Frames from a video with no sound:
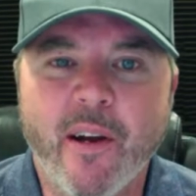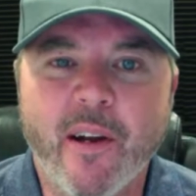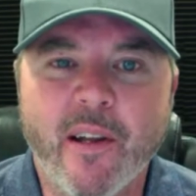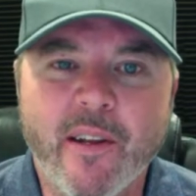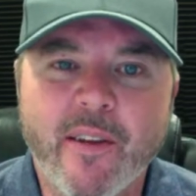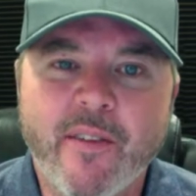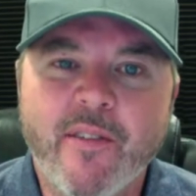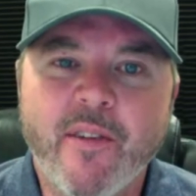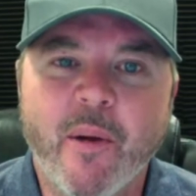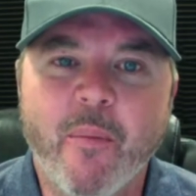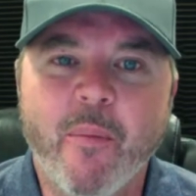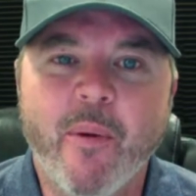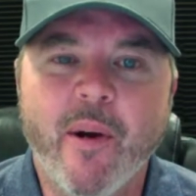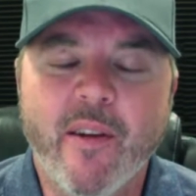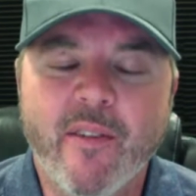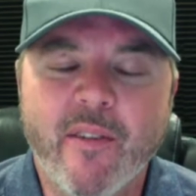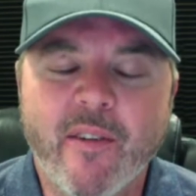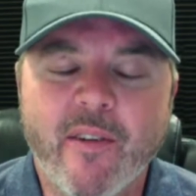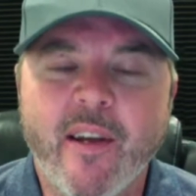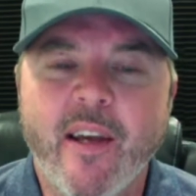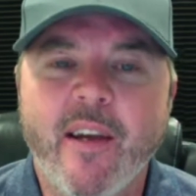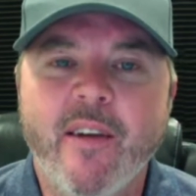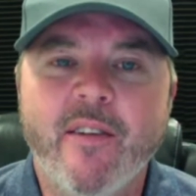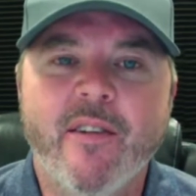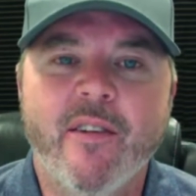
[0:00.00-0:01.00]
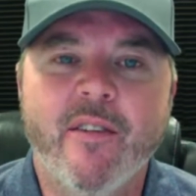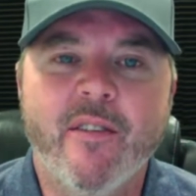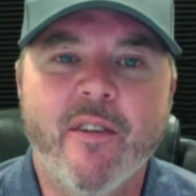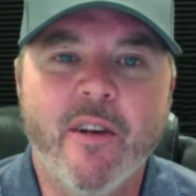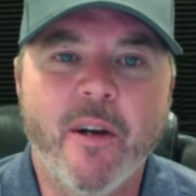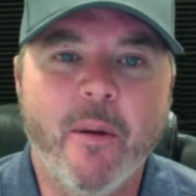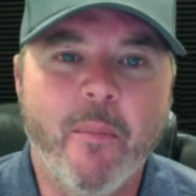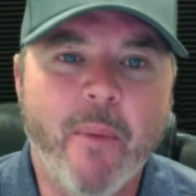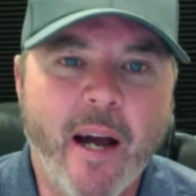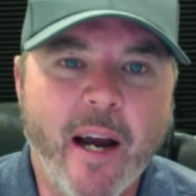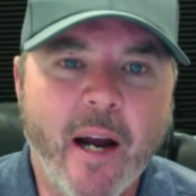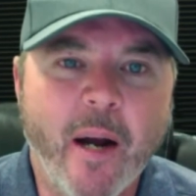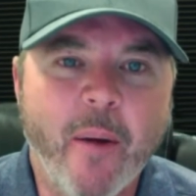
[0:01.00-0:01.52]
listing presentations and
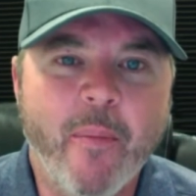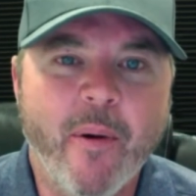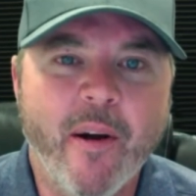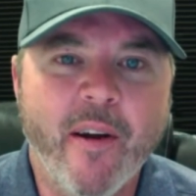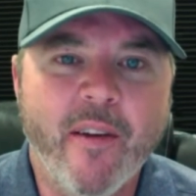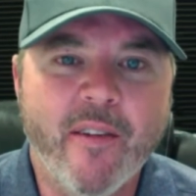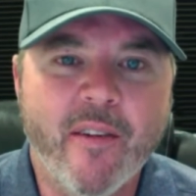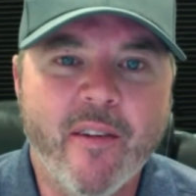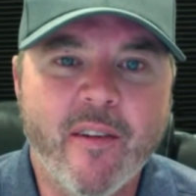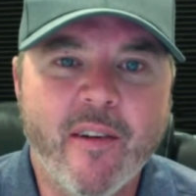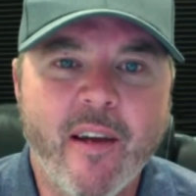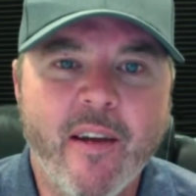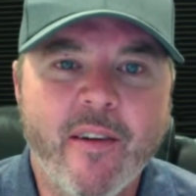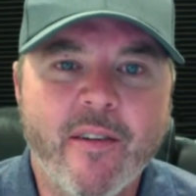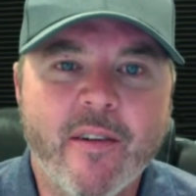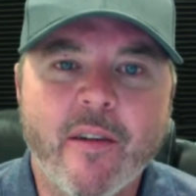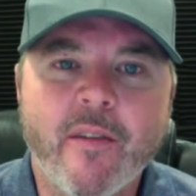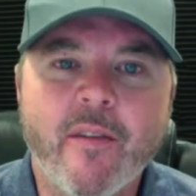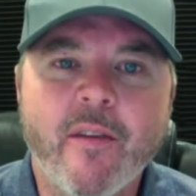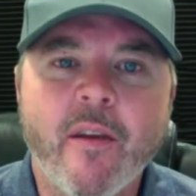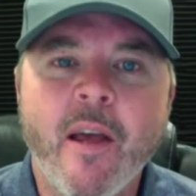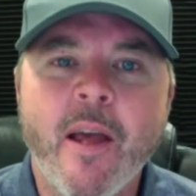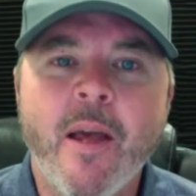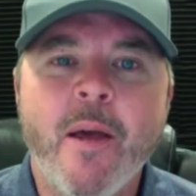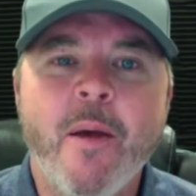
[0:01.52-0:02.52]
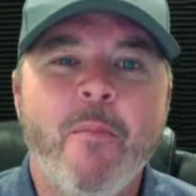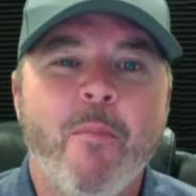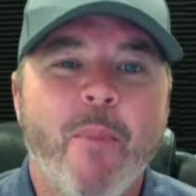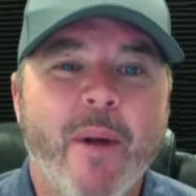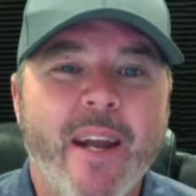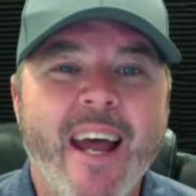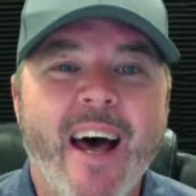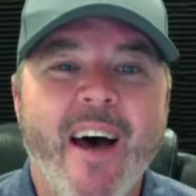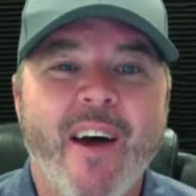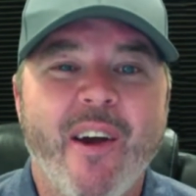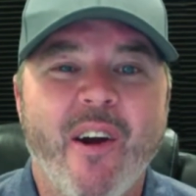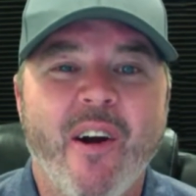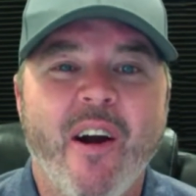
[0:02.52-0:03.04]
your buyer presentations, but
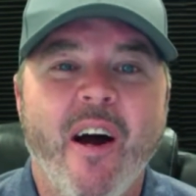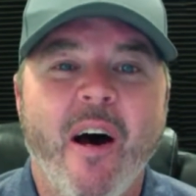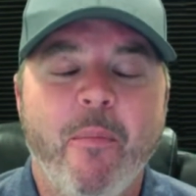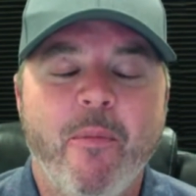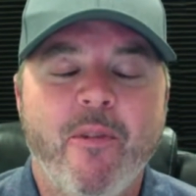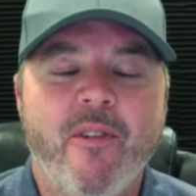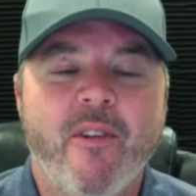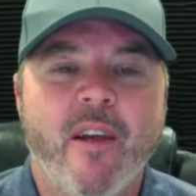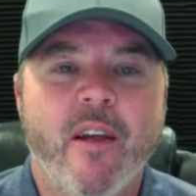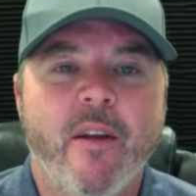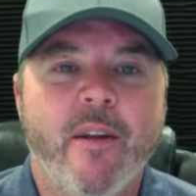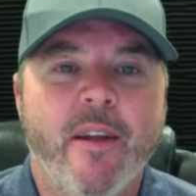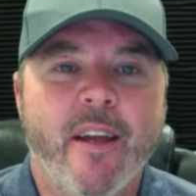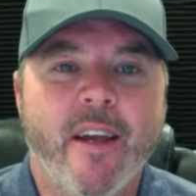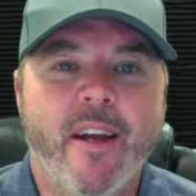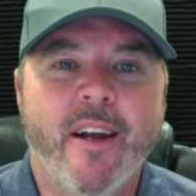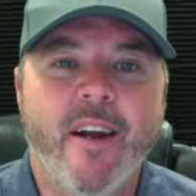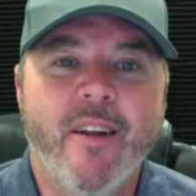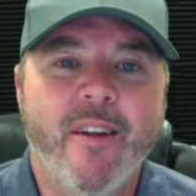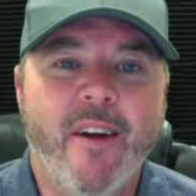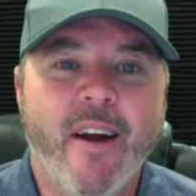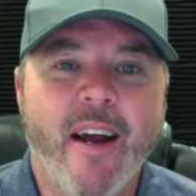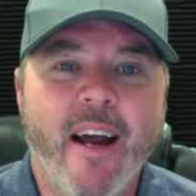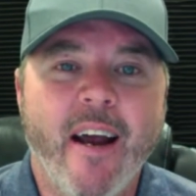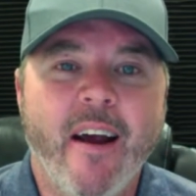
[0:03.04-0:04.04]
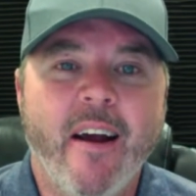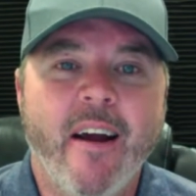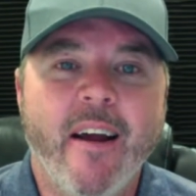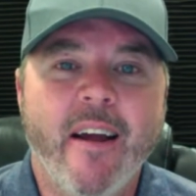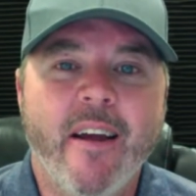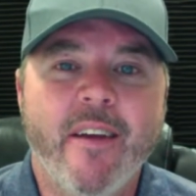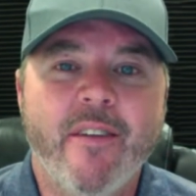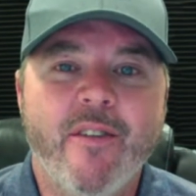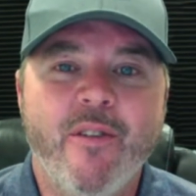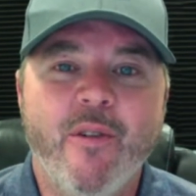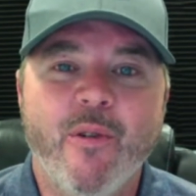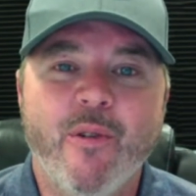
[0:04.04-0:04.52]
now you're upskilling in other areas.